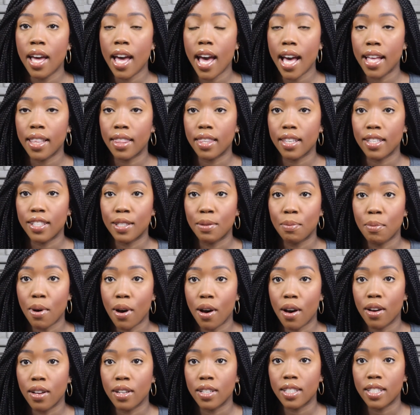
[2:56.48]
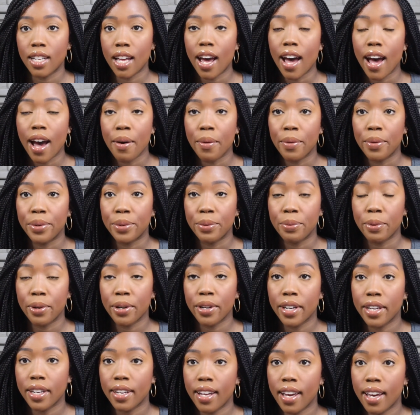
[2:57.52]
at the spas that I was
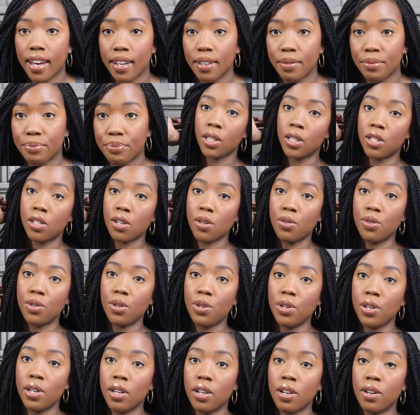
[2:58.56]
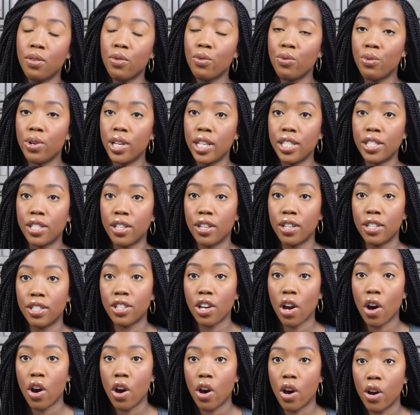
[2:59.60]
working at. So do your research
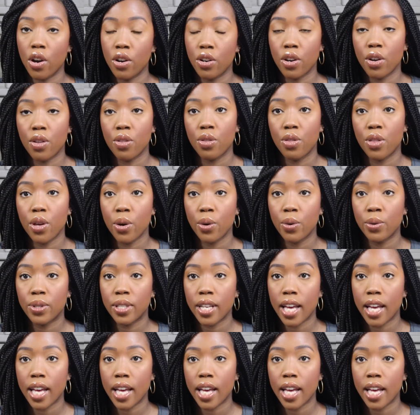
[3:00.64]
on those